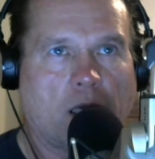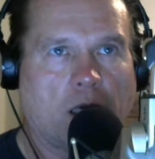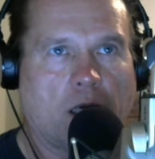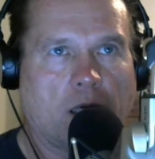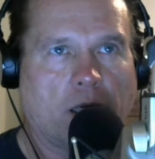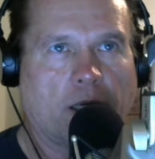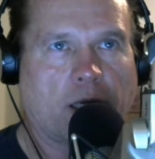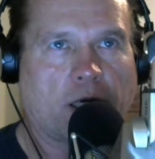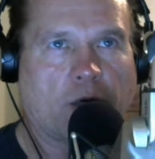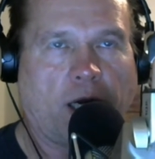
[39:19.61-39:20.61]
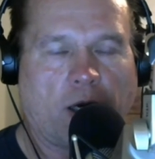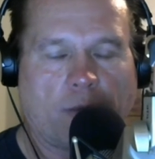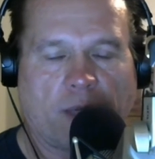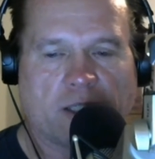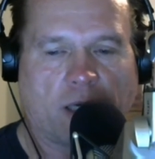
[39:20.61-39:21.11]
and then gray hair
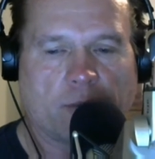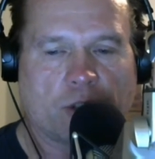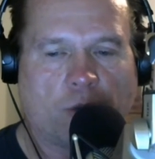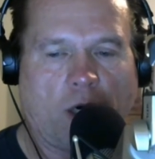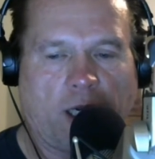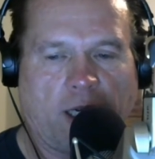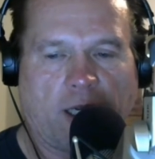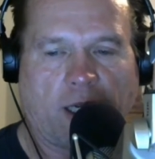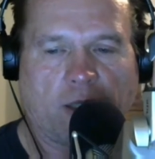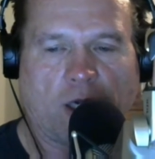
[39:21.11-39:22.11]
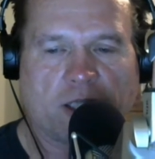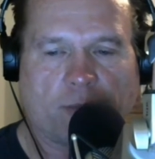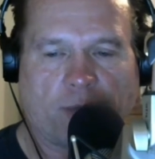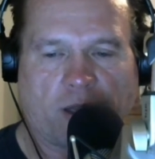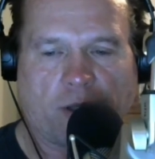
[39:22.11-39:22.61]
by the time they're 20 and they lost it
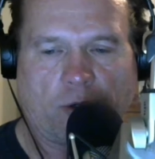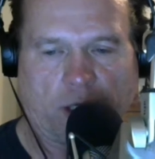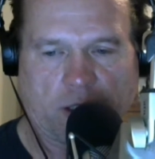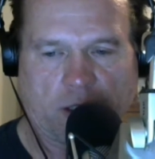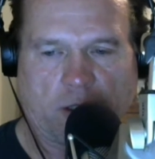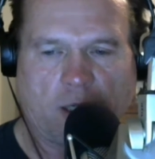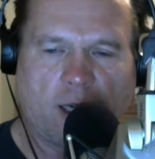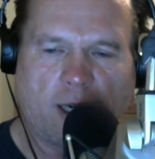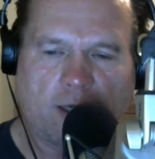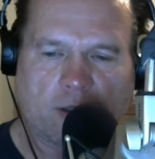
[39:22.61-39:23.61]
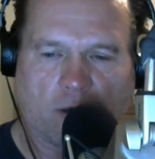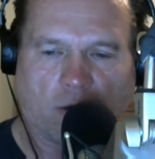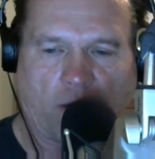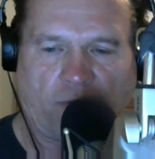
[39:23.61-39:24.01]
by 30. So I don't know.